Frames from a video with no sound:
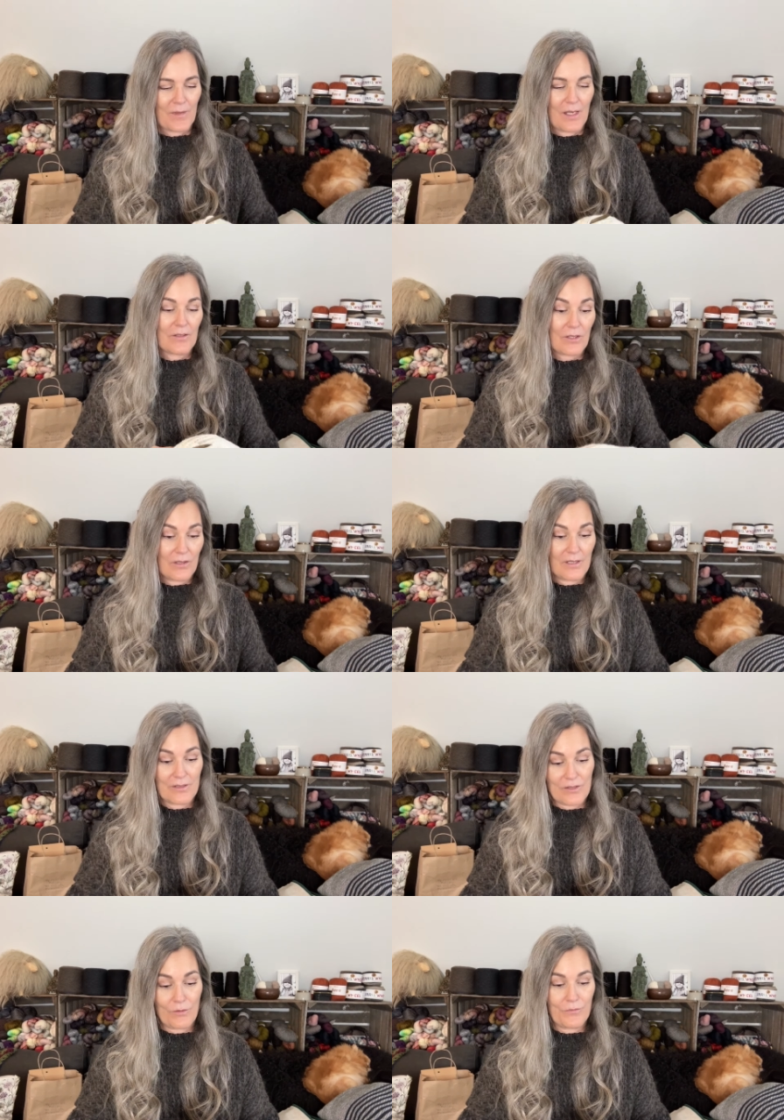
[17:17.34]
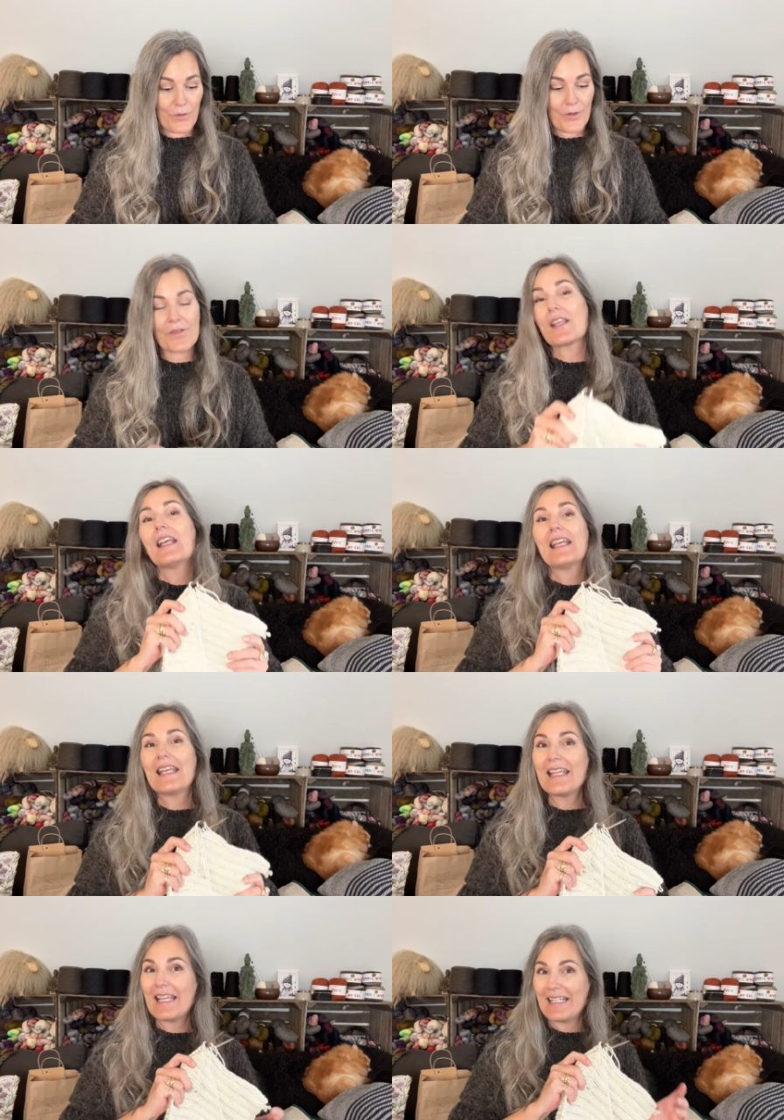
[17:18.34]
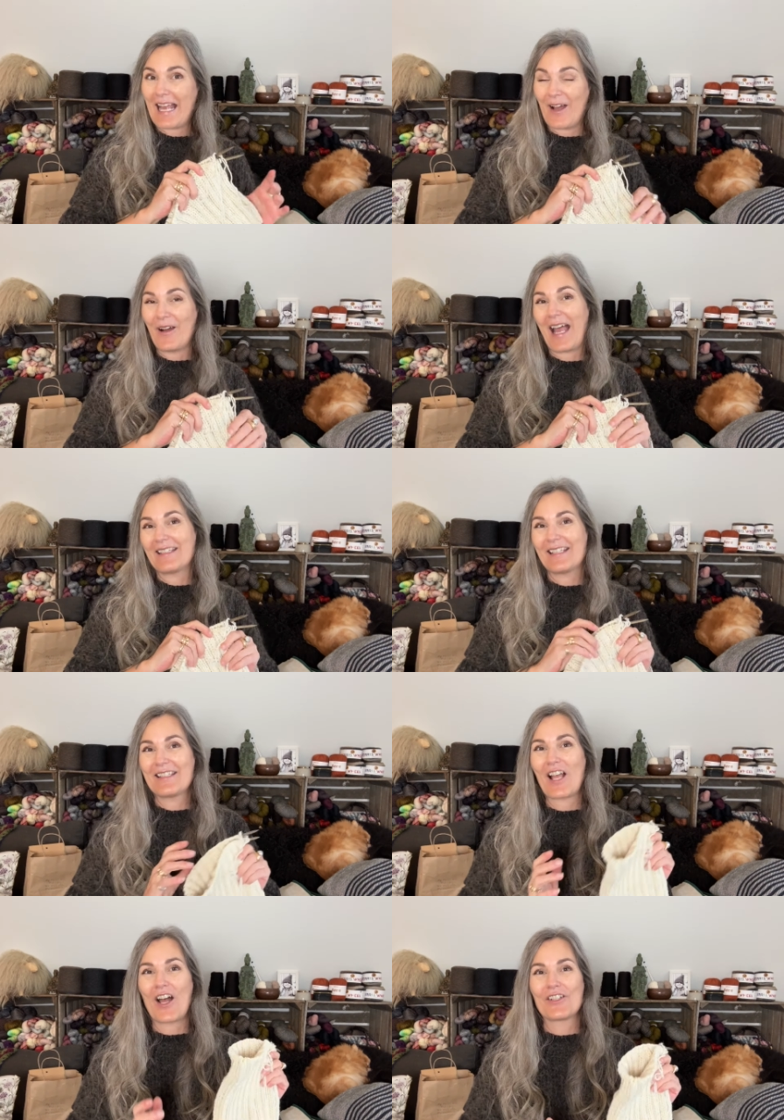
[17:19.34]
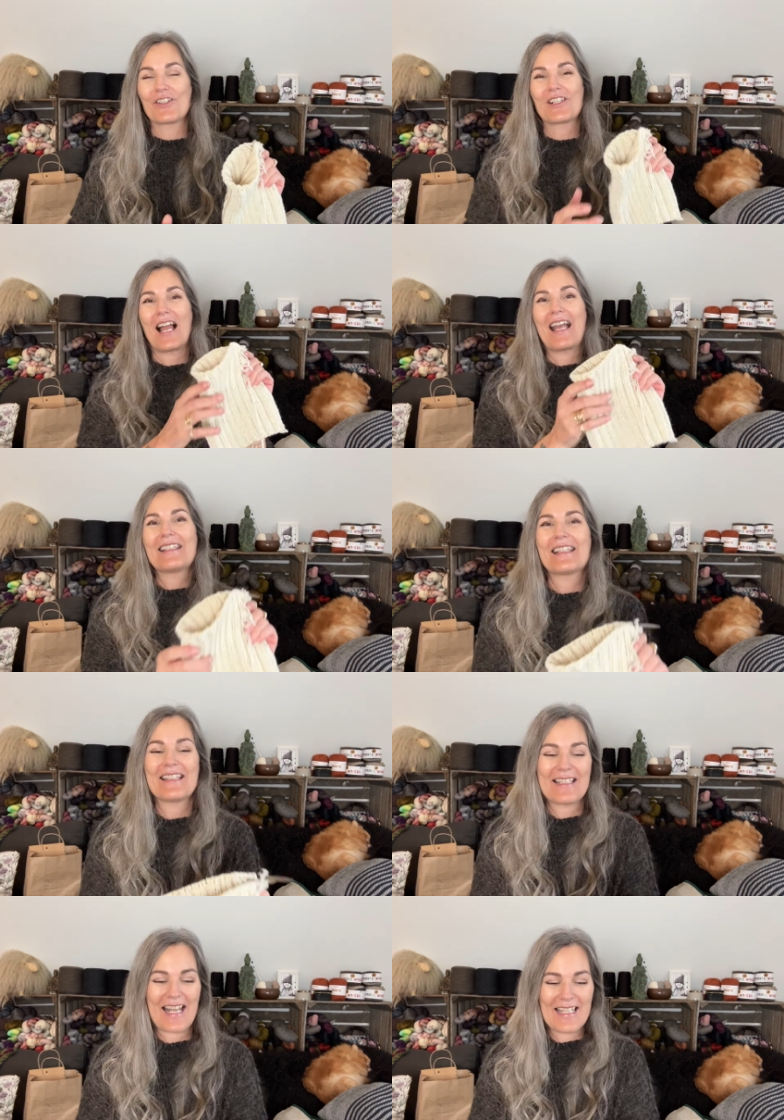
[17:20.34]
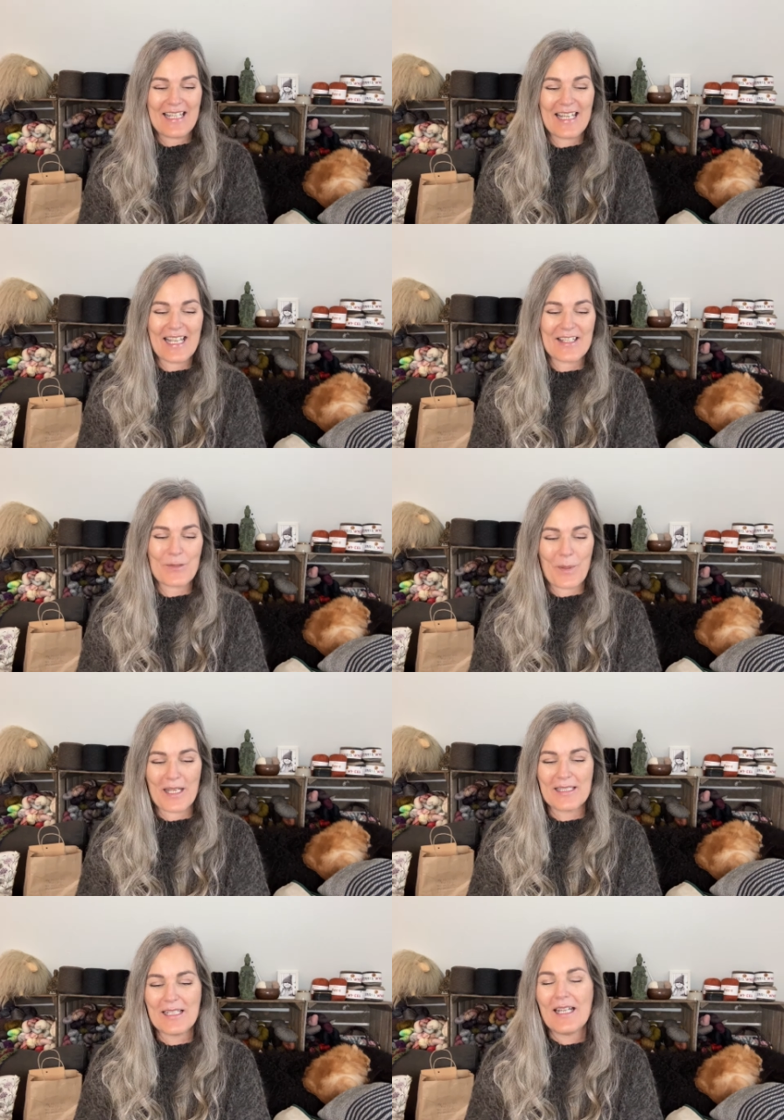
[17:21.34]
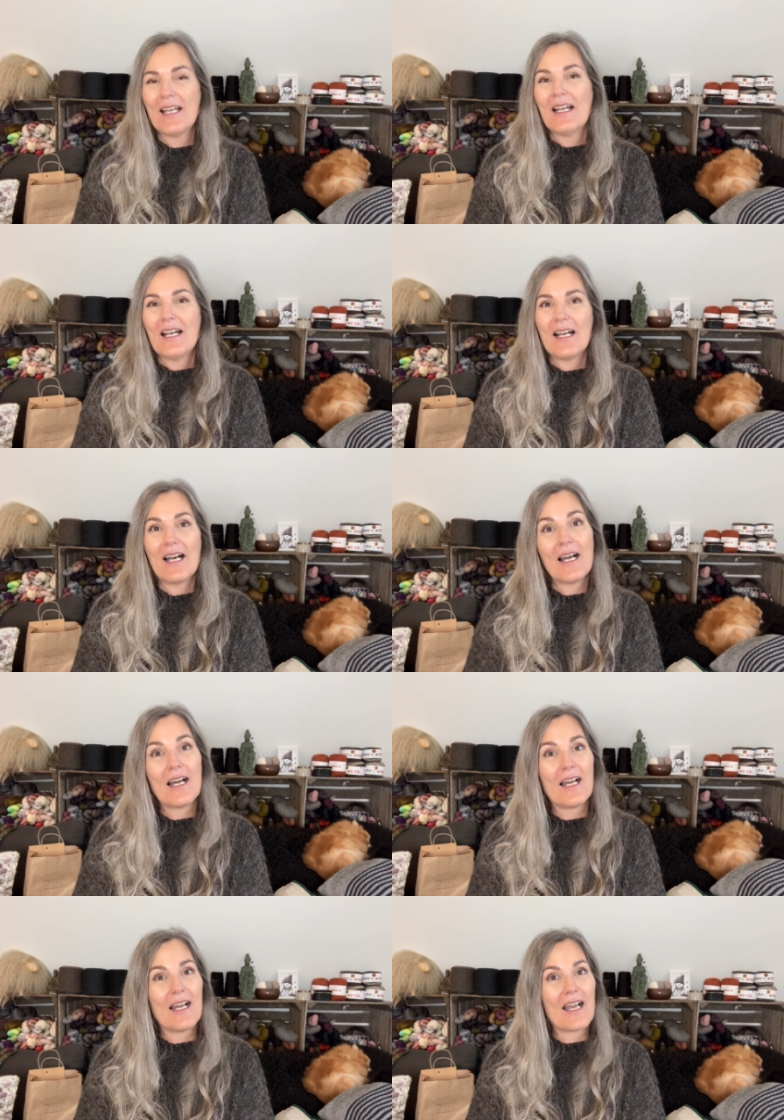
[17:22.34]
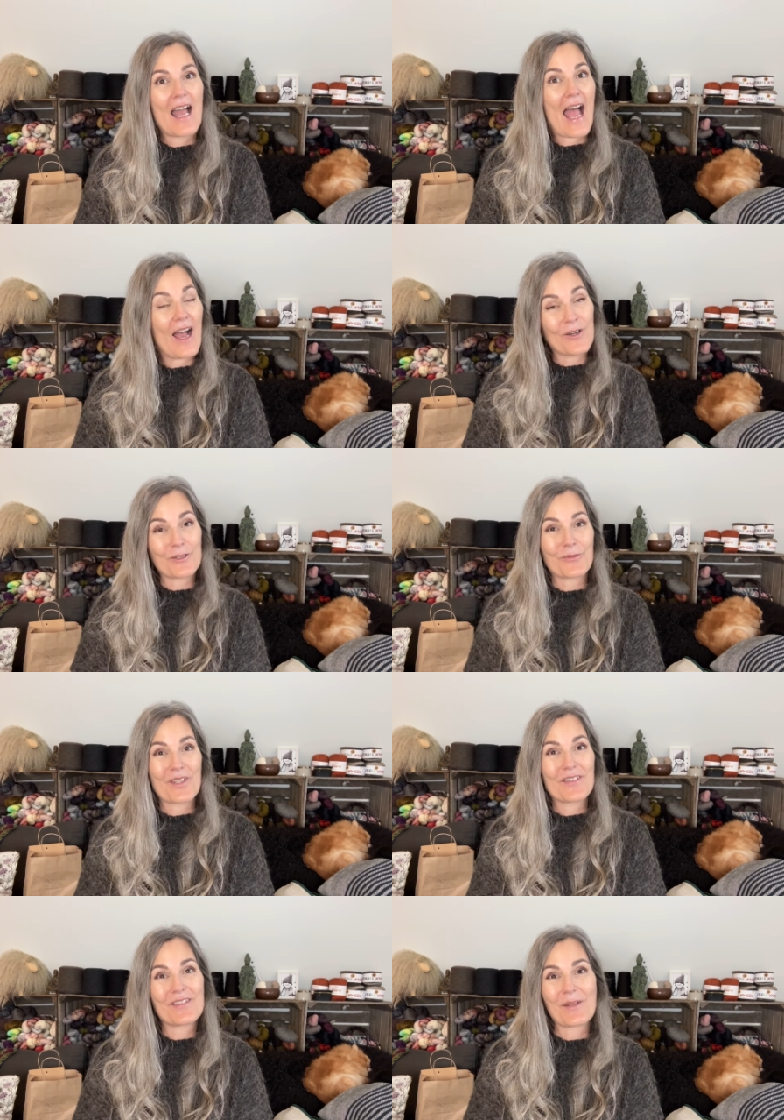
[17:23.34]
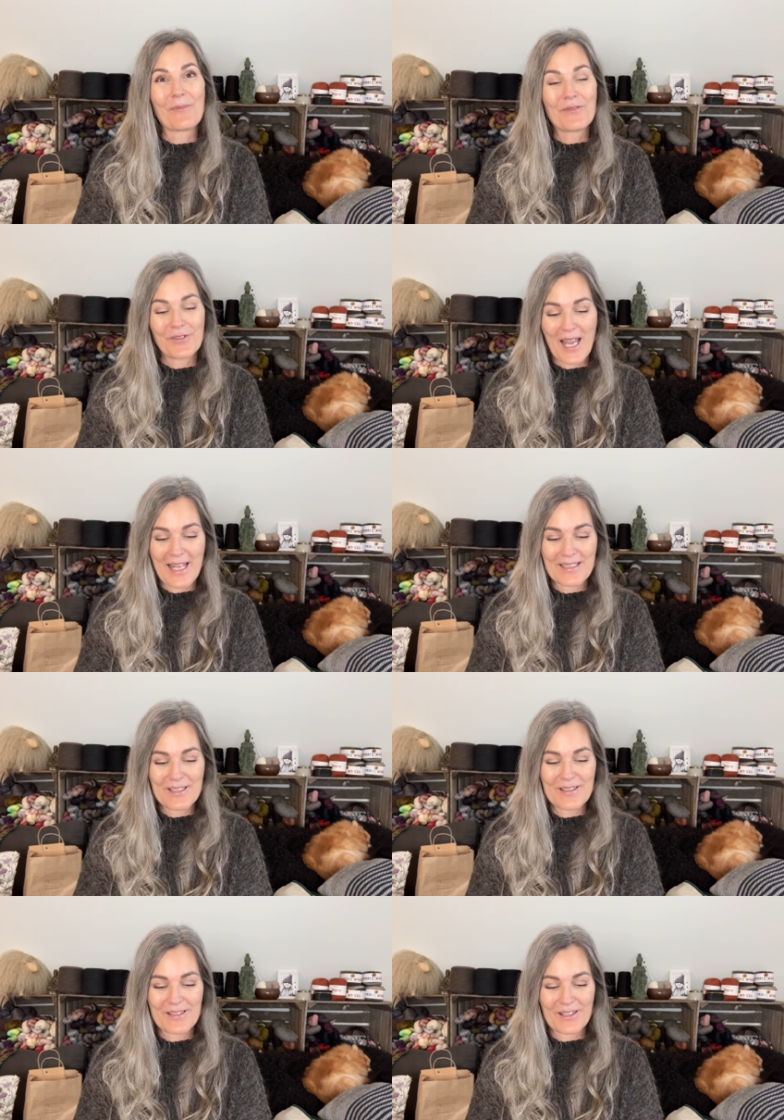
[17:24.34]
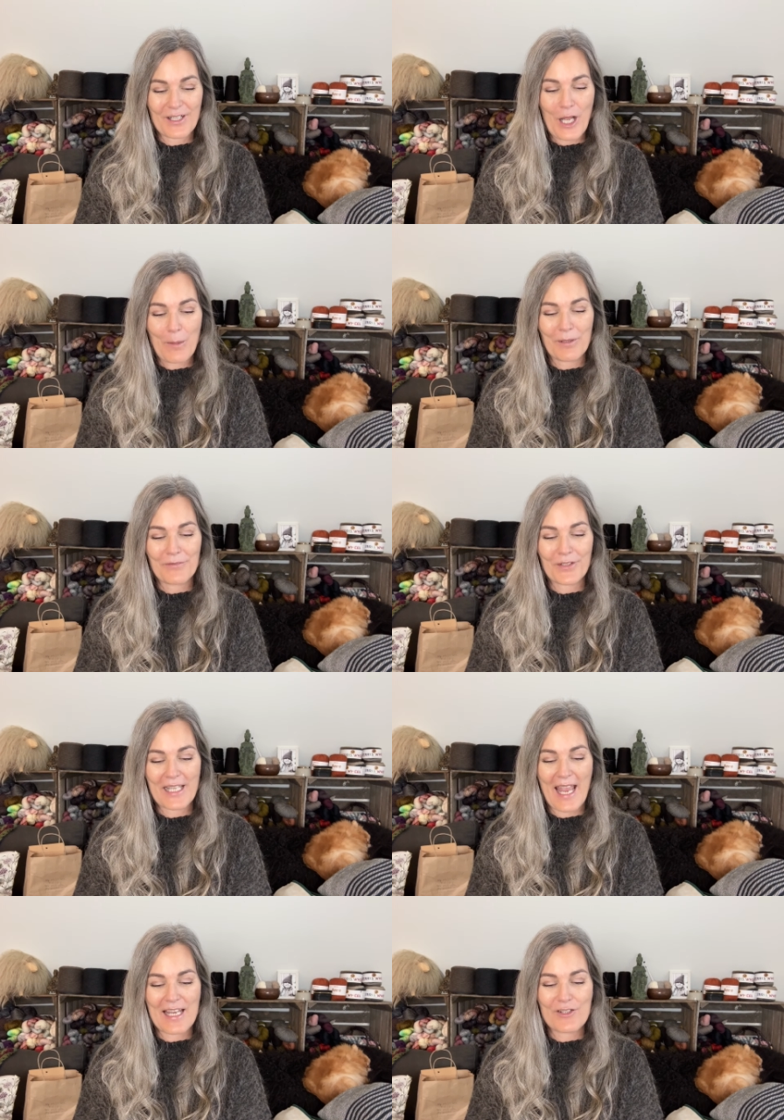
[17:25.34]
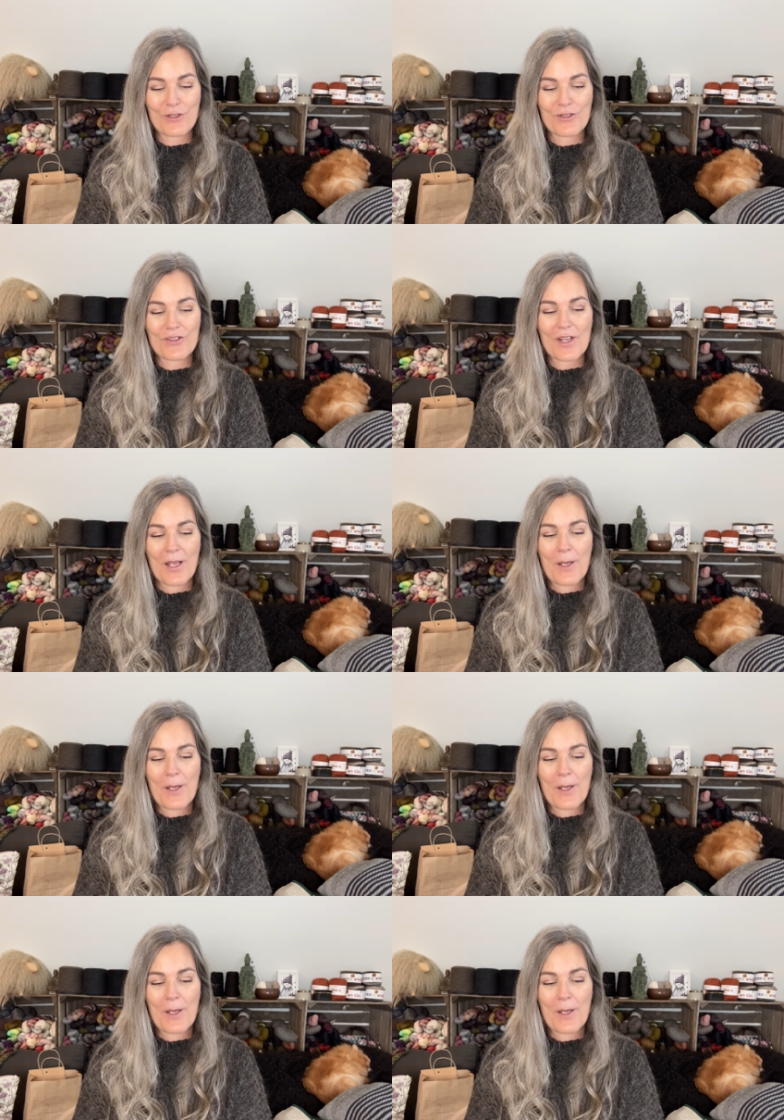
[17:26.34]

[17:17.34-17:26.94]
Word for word: so on and so forth. He now has his hunter's license and he has been uh, out with some friends on a couple of occasions